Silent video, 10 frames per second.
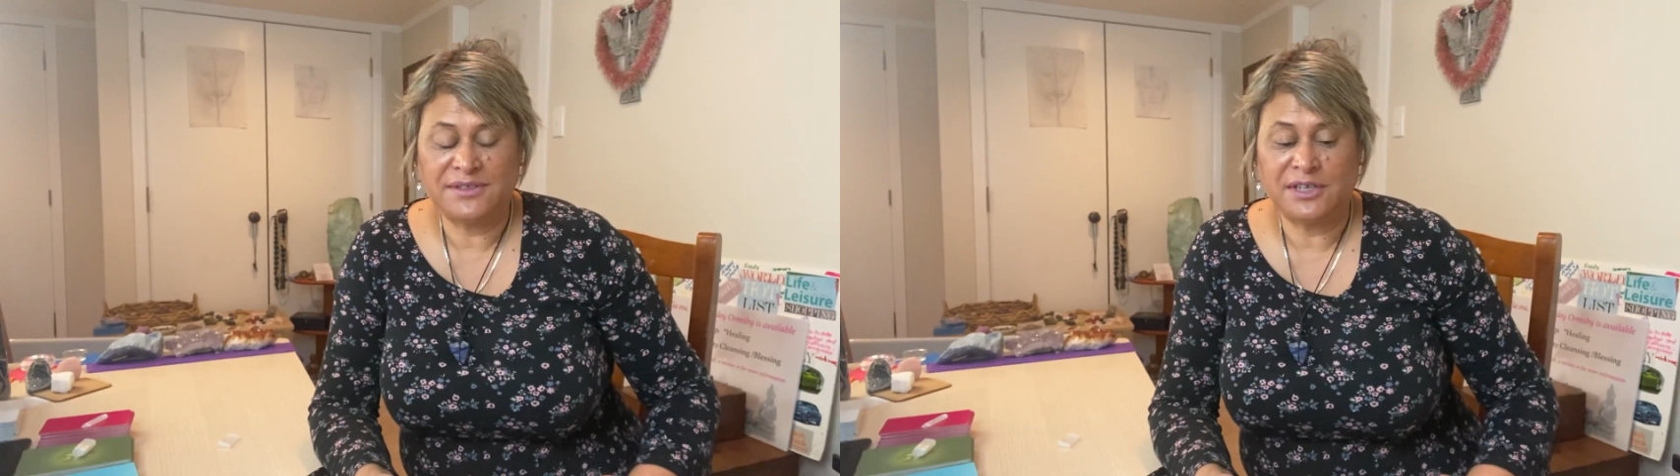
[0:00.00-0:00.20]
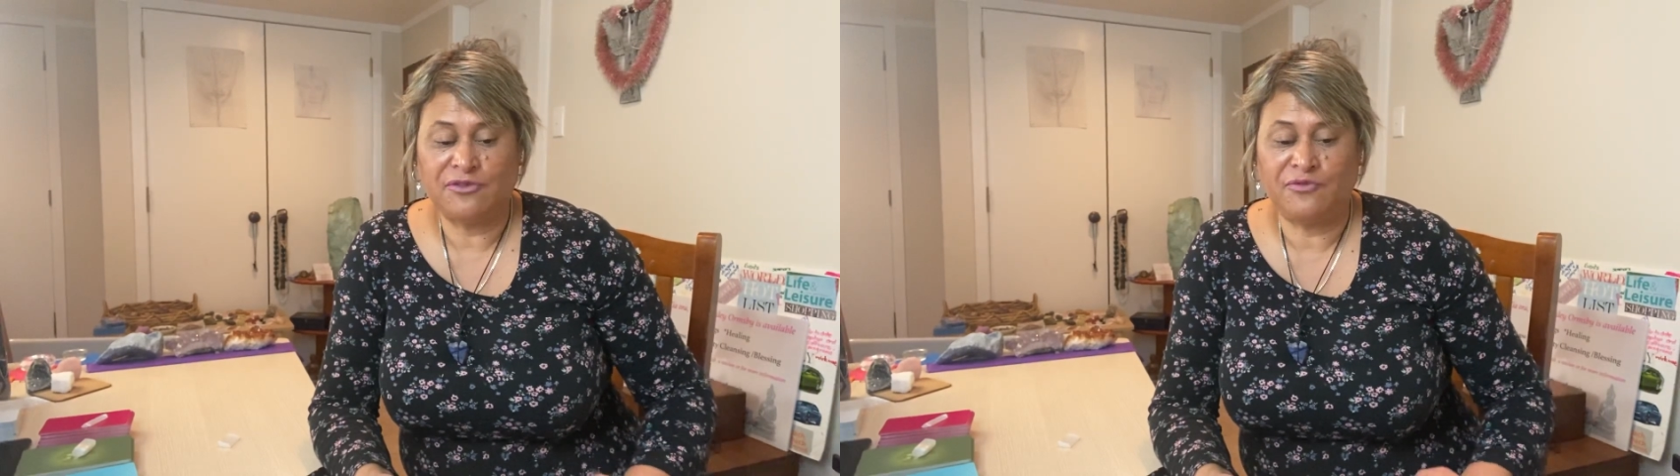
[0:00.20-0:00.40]

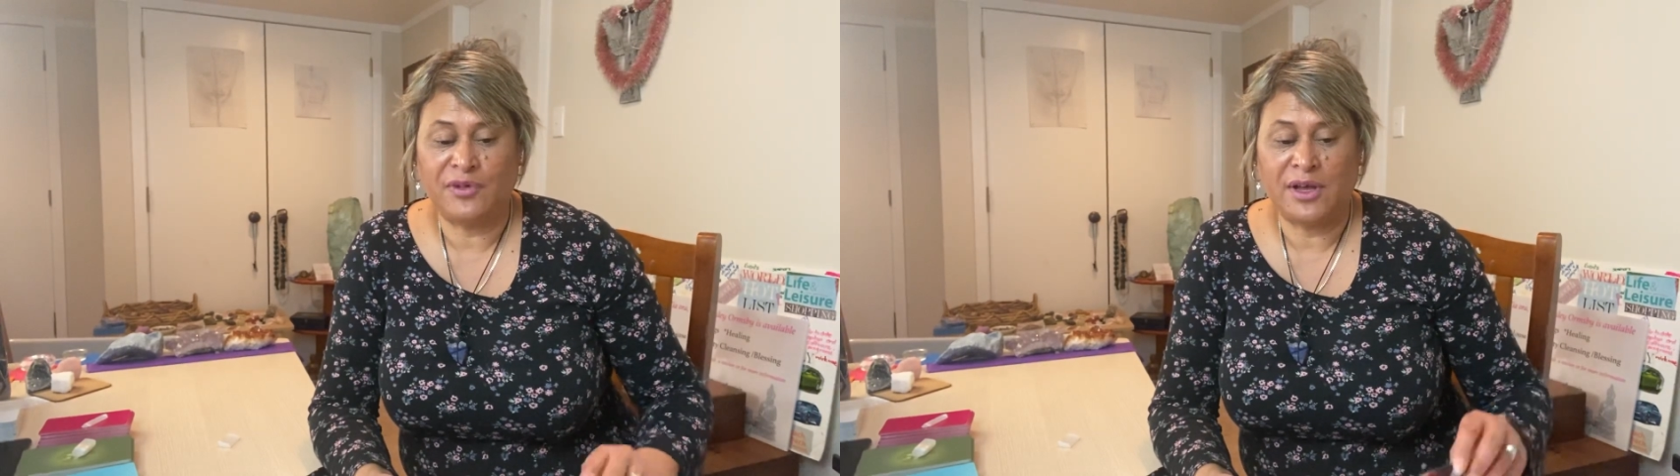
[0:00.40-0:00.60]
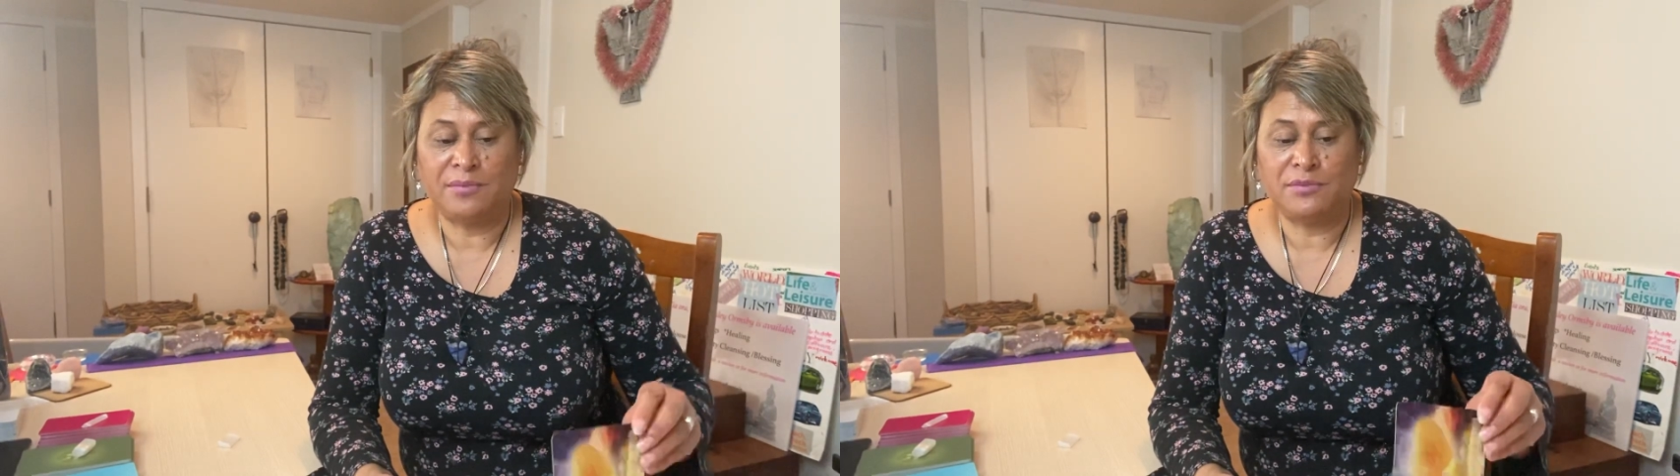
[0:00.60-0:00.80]
if
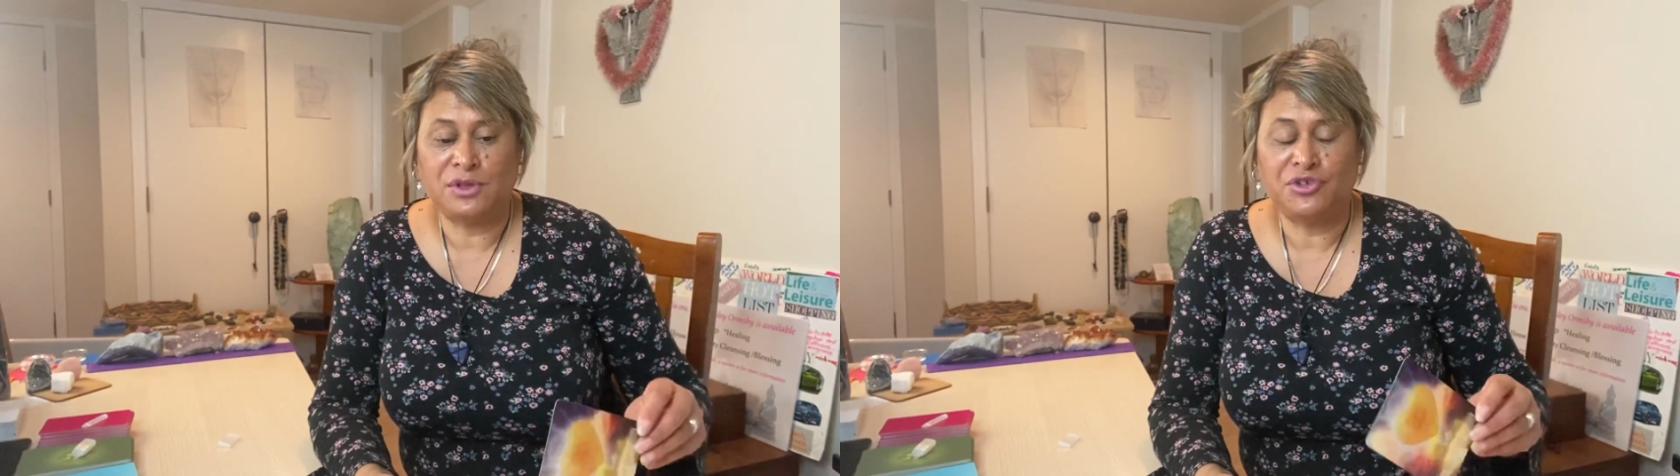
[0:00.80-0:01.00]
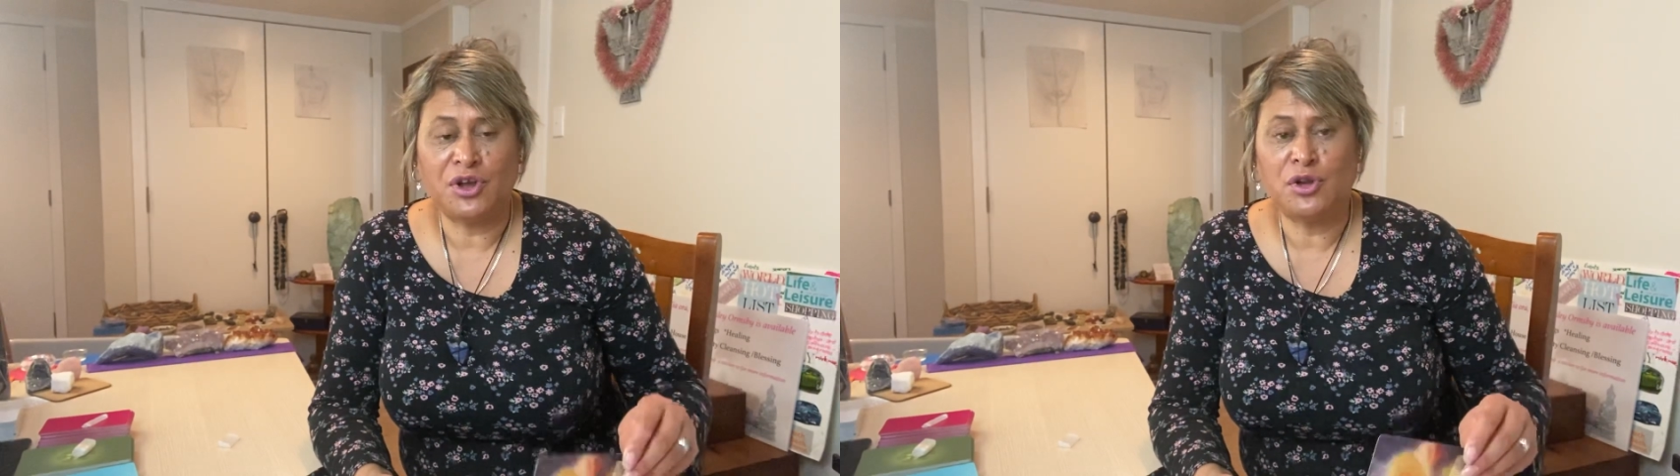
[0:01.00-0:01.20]
you
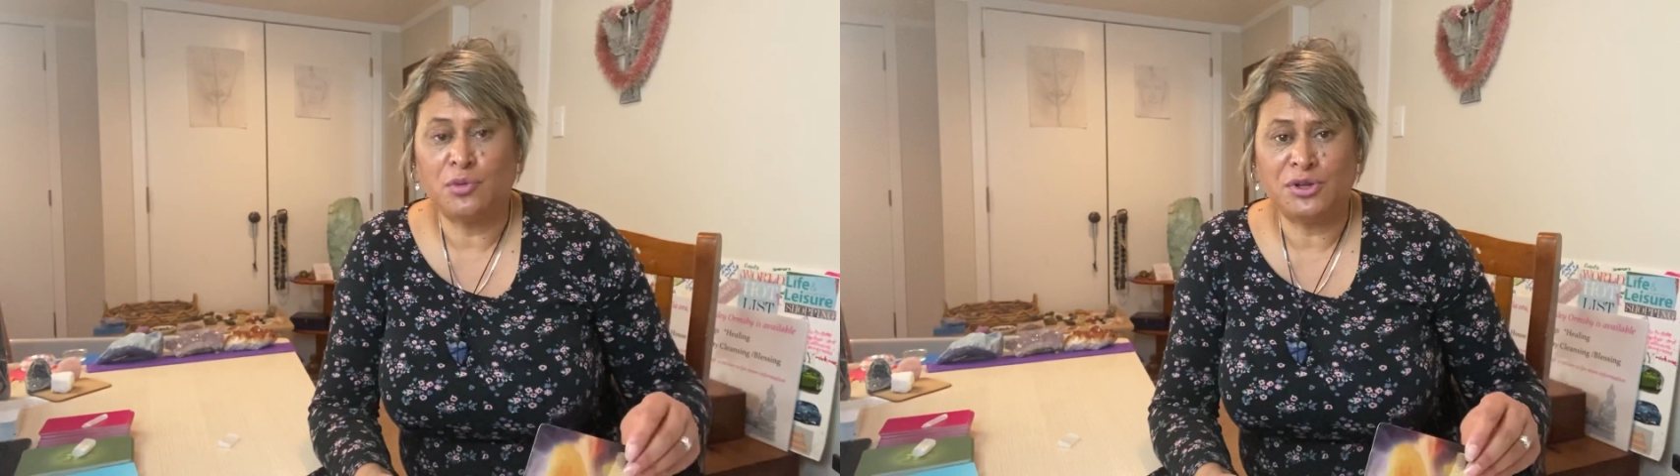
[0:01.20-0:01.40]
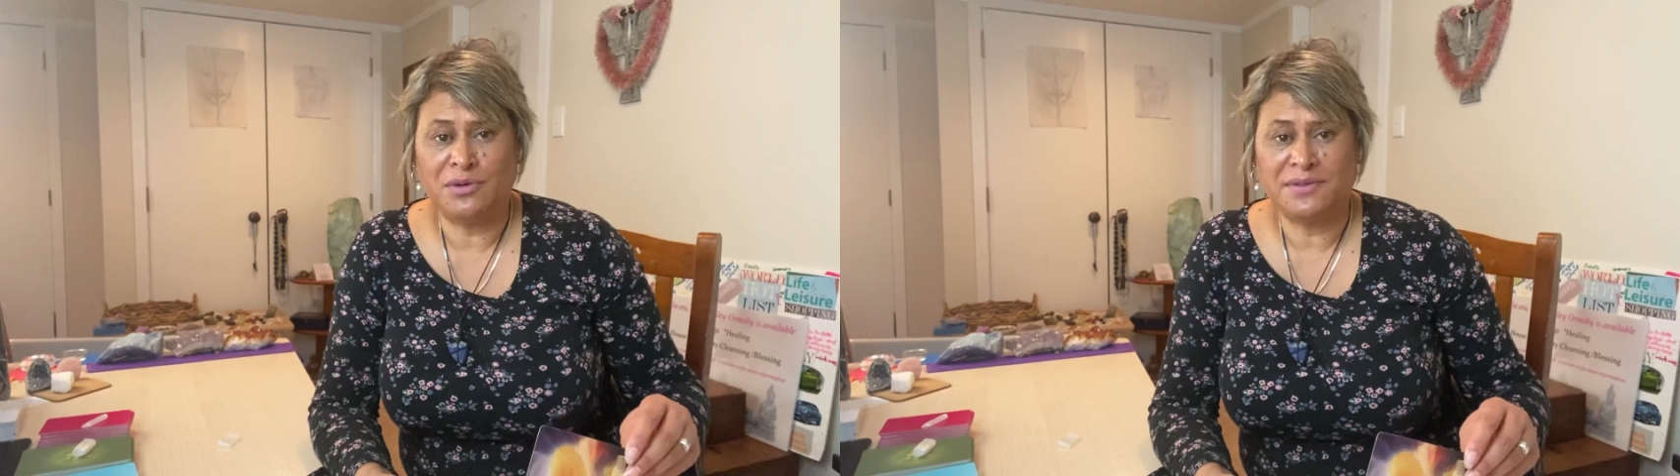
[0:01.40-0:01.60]
don't know
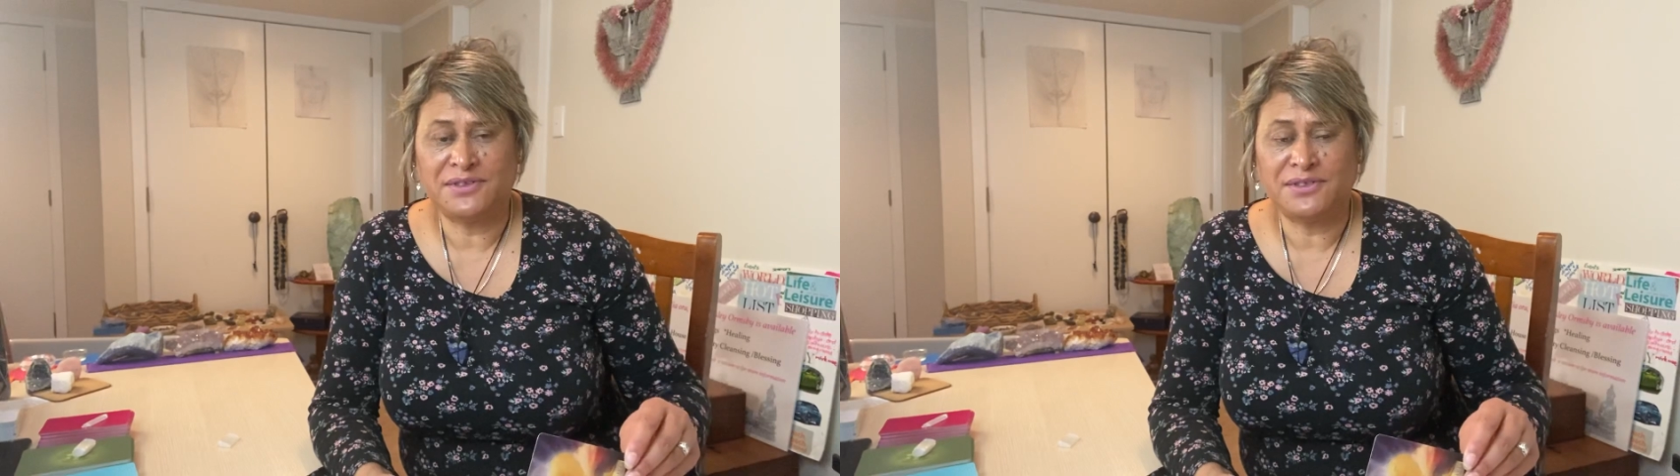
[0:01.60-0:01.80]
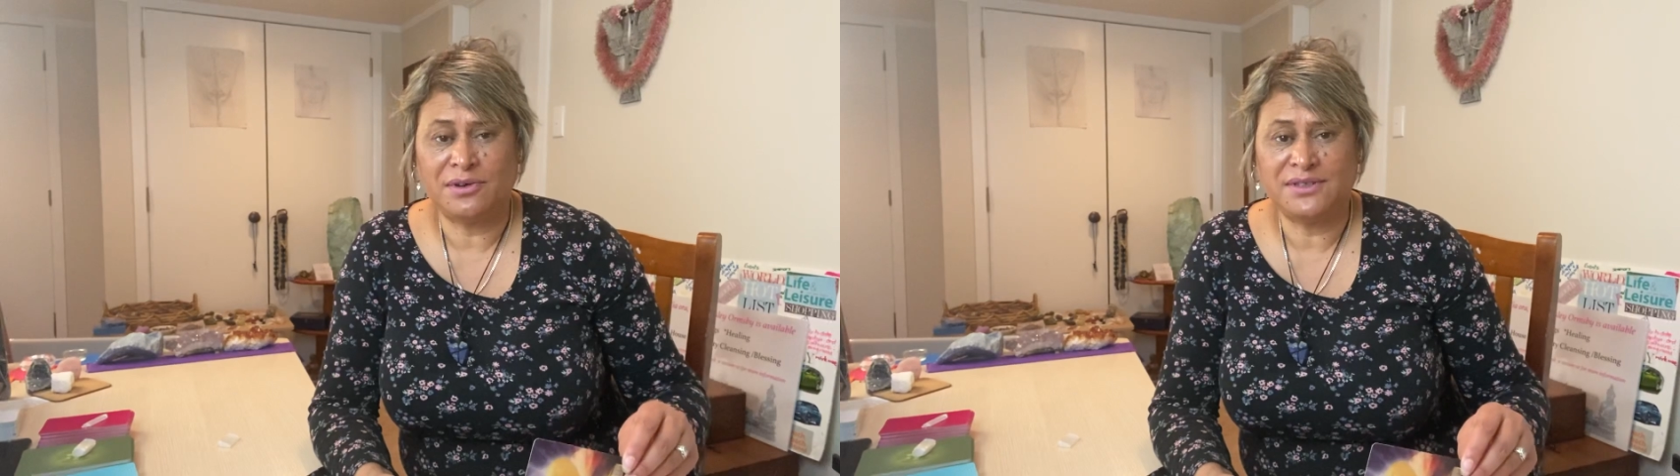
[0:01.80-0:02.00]
what your other
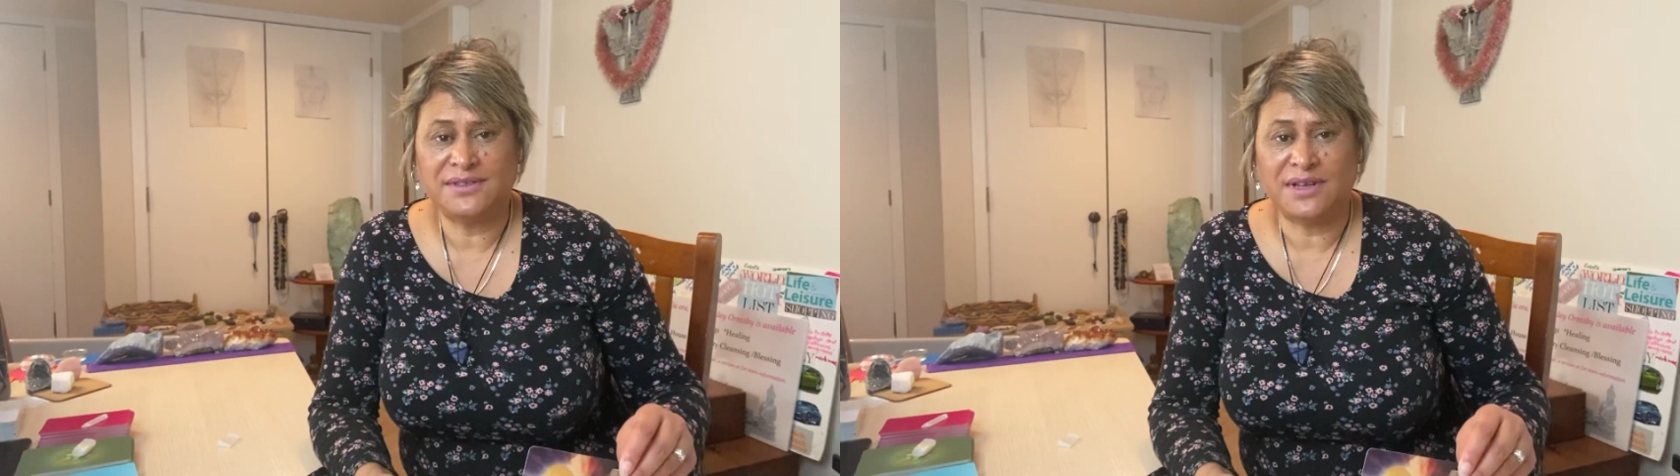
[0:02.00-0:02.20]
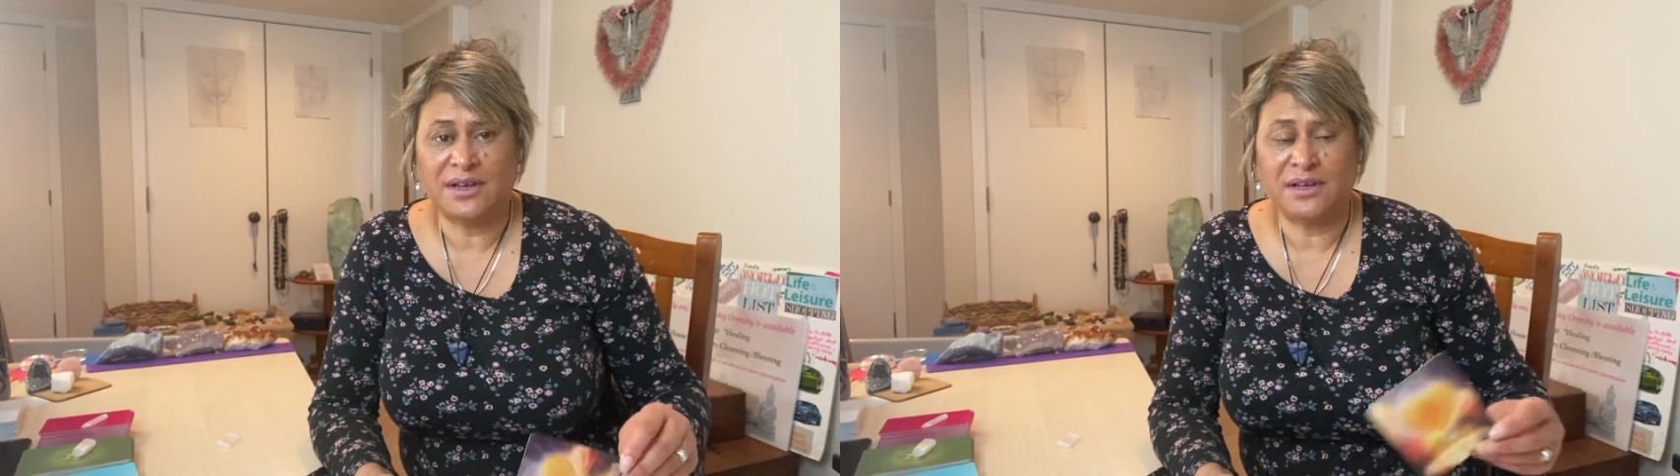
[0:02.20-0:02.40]

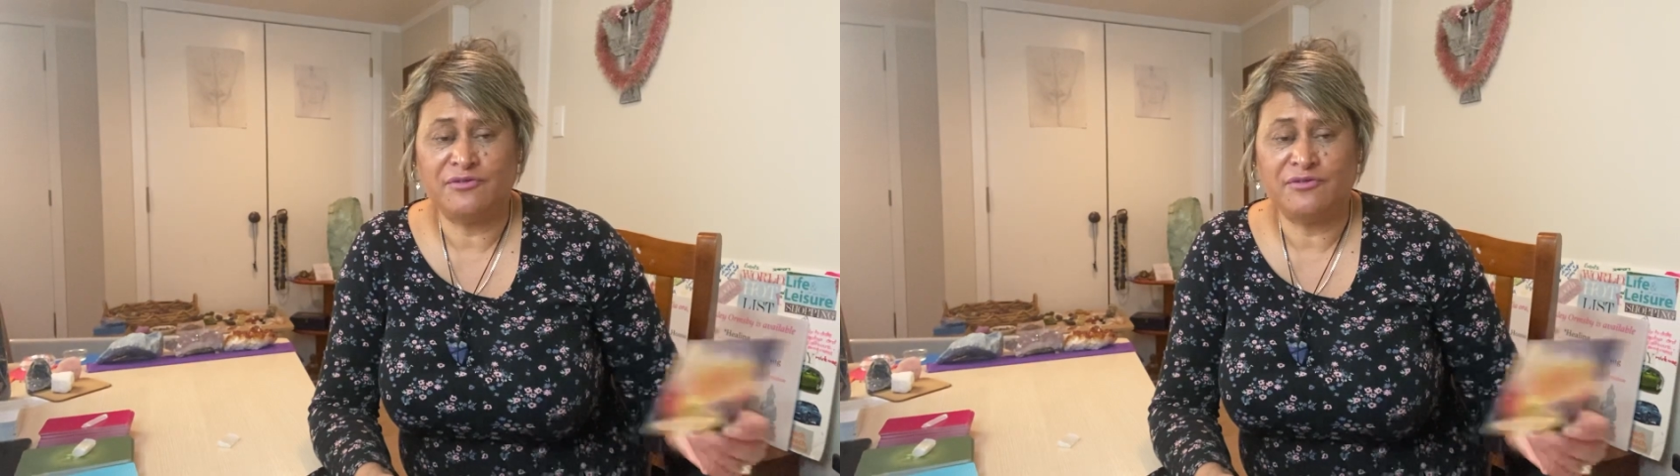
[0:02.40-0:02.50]
signs are,